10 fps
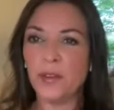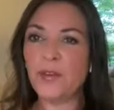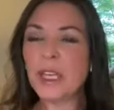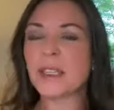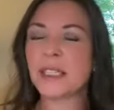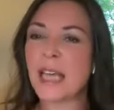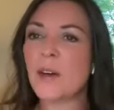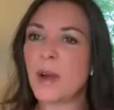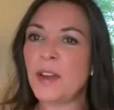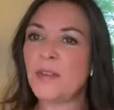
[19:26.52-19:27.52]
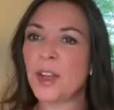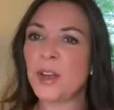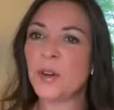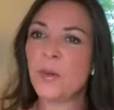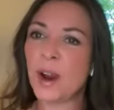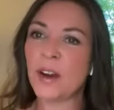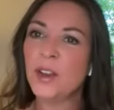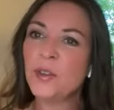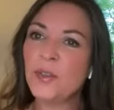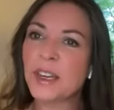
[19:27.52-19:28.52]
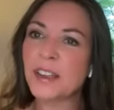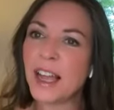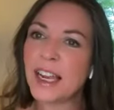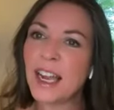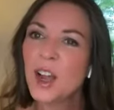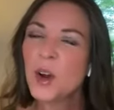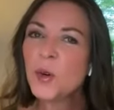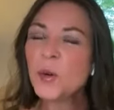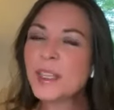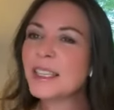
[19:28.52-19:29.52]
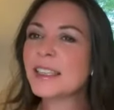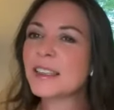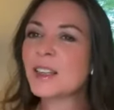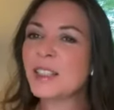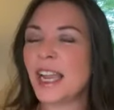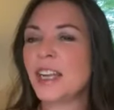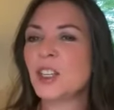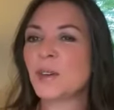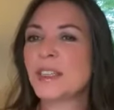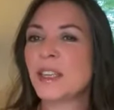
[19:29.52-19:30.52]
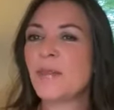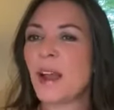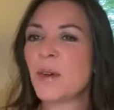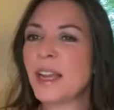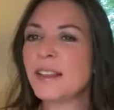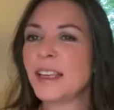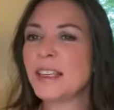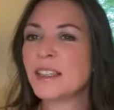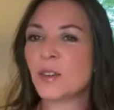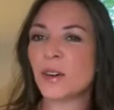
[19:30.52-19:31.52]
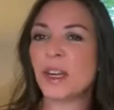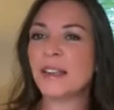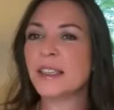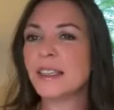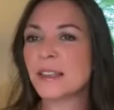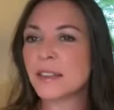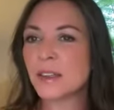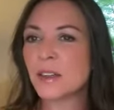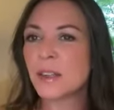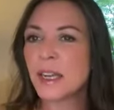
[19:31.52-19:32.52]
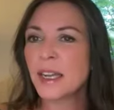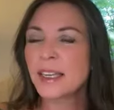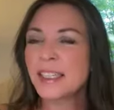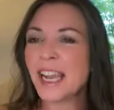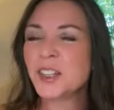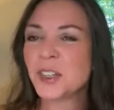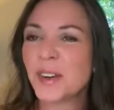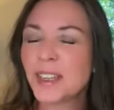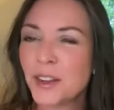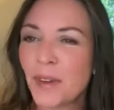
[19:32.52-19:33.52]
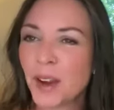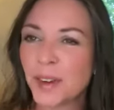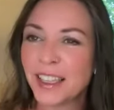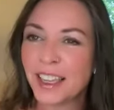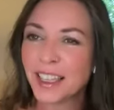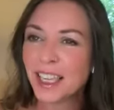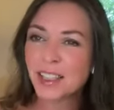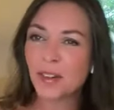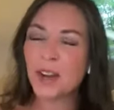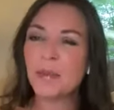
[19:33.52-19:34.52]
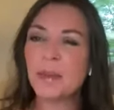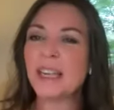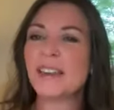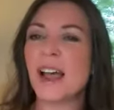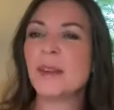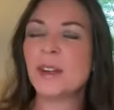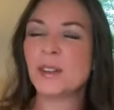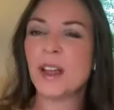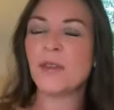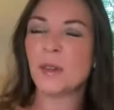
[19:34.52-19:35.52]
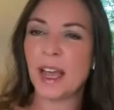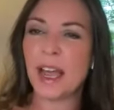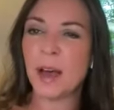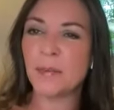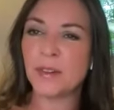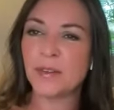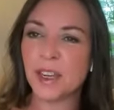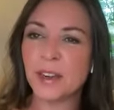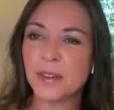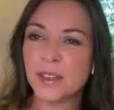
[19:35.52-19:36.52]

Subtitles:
feels that way for you, where you feel like, ooh, this is a little dangerous if I write this, or this is a little dangerous if I read this? Has there been a time in your life where that happened for you?